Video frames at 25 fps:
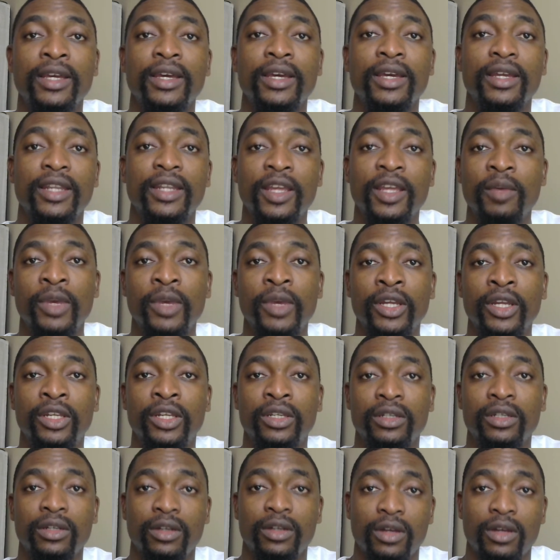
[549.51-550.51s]
they made
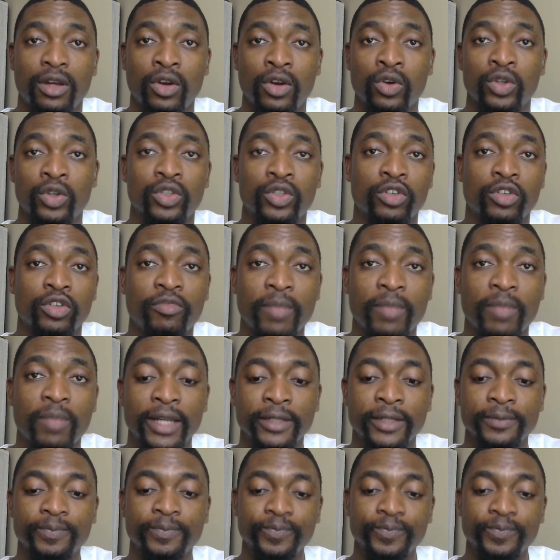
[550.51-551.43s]
a lot of money.